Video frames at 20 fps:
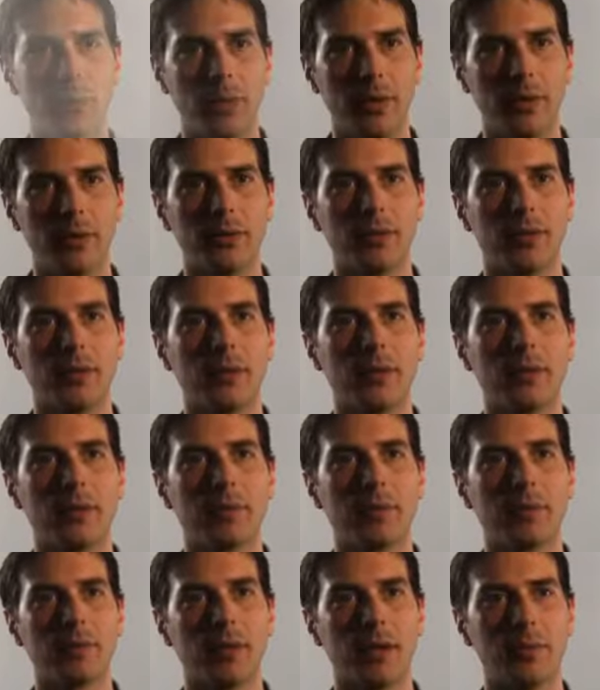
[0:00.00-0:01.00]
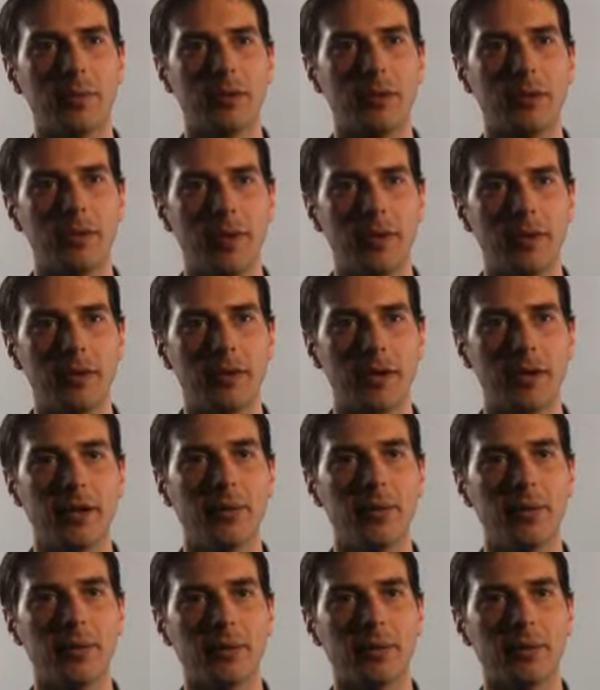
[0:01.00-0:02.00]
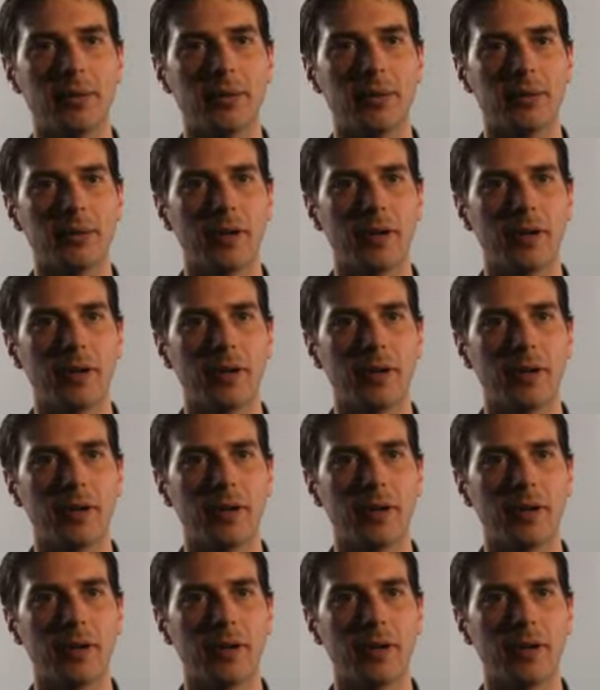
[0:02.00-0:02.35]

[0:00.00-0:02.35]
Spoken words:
We also can provide dynamic resource